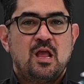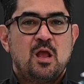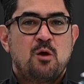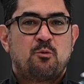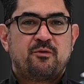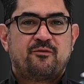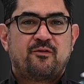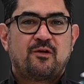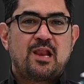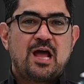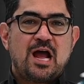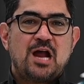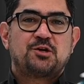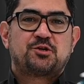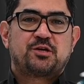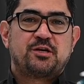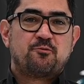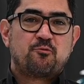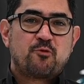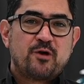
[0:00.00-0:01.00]
With a
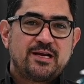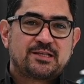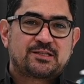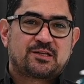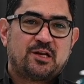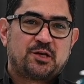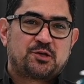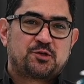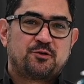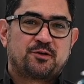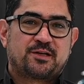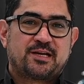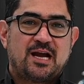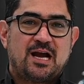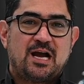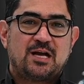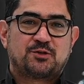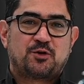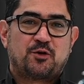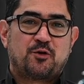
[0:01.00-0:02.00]
large and rare selection of
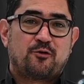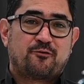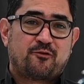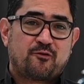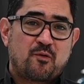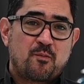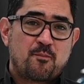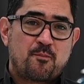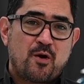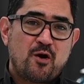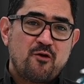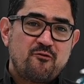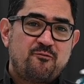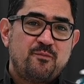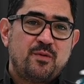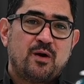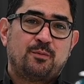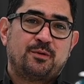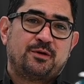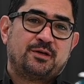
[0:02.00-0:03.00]
cars on offer from both
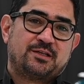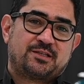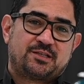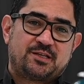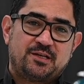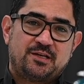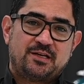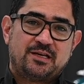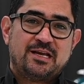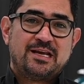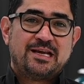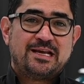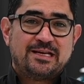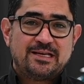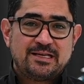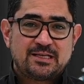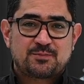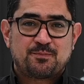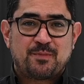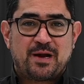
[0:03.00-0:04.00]
Melbourne and Sydney in
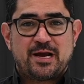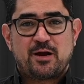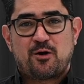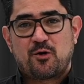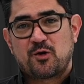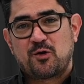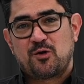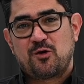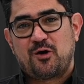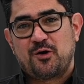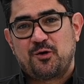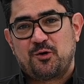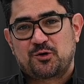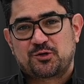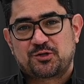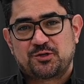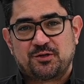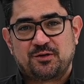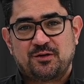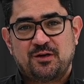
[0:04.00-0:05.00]
this May online
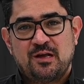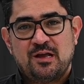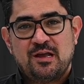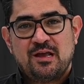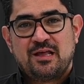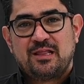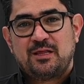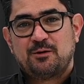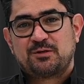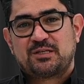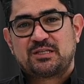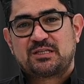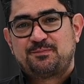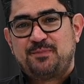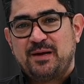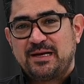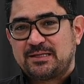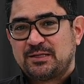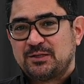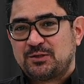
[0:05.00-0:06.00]
auction, there was
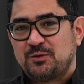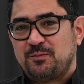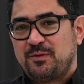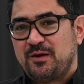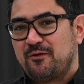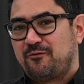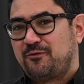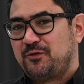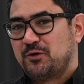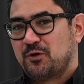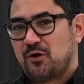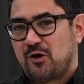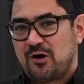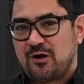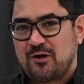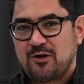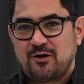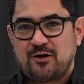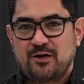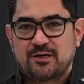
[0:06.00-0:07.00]
expected to be a few
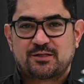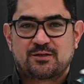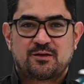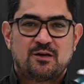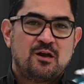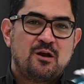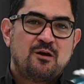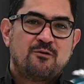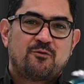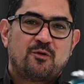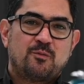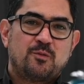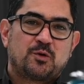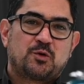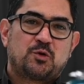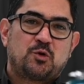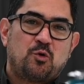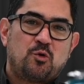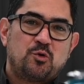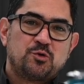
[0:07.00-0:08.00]
highlights, from the
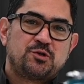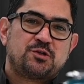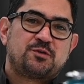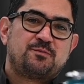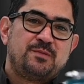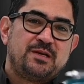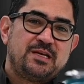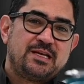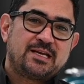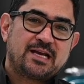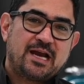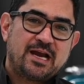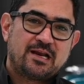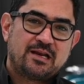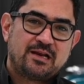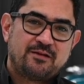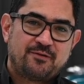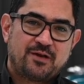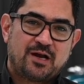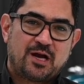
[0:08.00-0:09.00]
gorgeous Mini
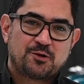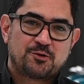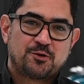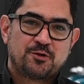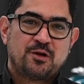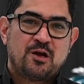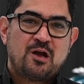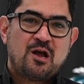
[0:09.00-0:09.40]
K1100,